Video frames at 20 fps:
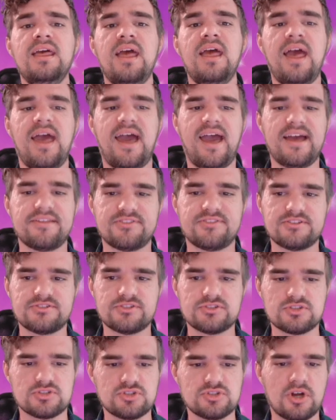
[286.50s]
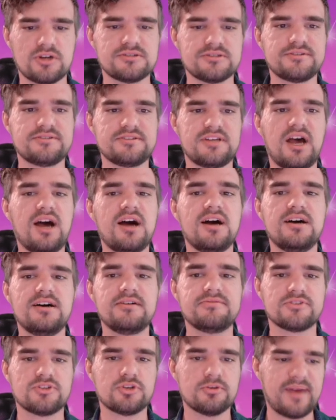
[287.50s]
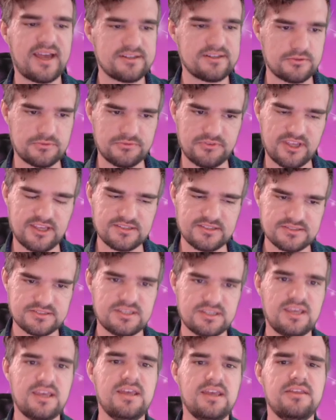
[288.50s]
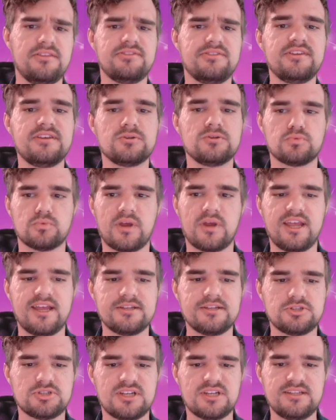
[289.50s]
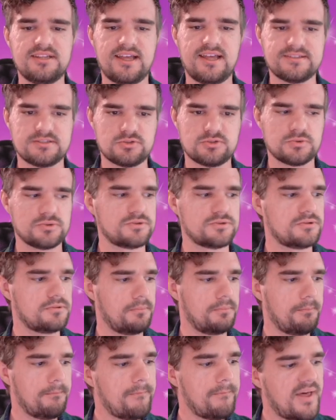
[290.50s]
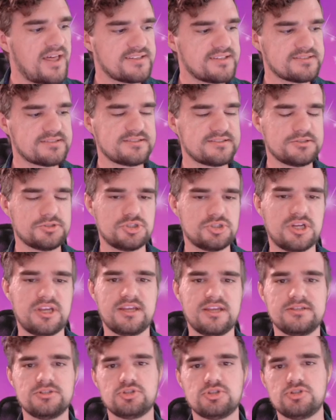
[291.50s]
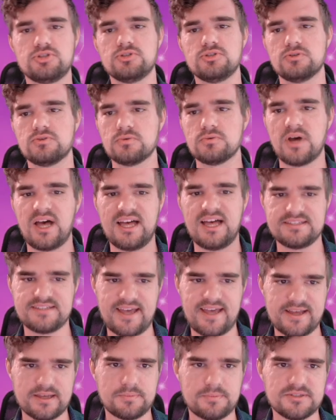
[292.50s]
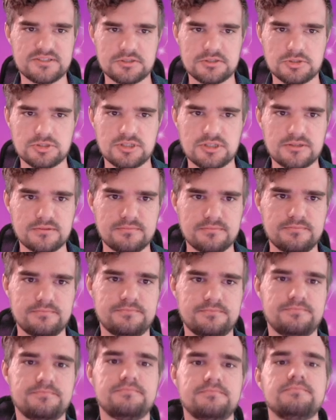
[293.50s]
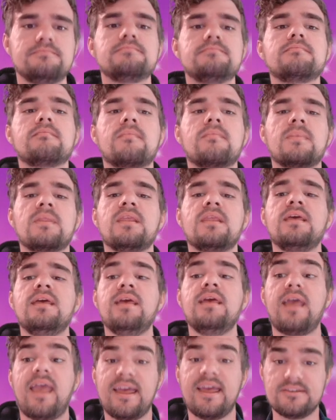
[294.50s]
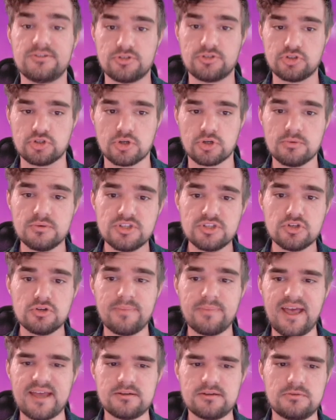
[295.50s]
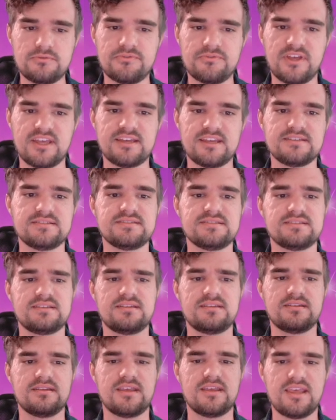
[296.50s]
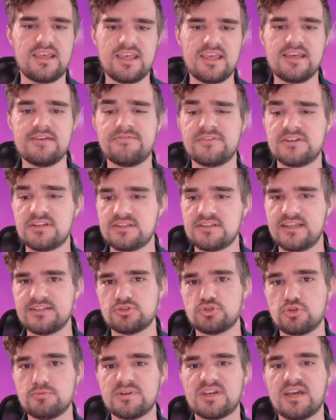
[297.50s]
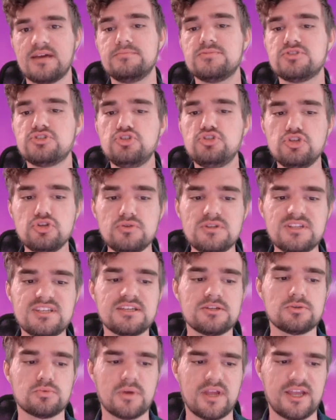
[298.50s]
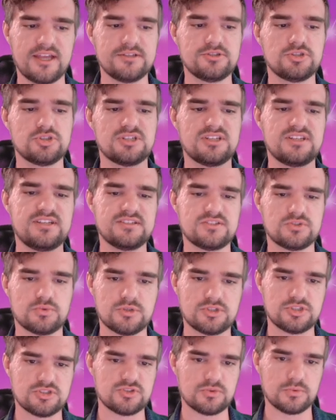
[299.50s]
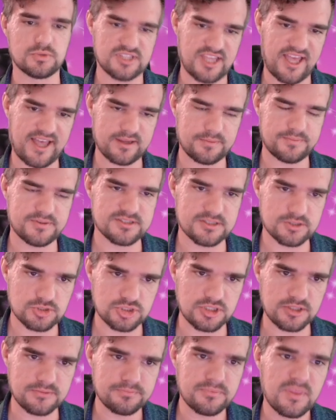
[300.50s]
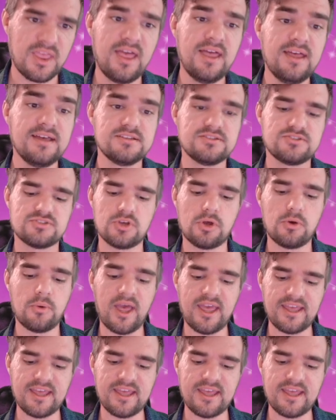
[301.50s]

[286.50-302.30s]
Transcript: At the start of your battle phase, the enraged Elestral must change to attack position. And during your battle phase, if an Elestral becomes newly enraged, it switches to attack position. So a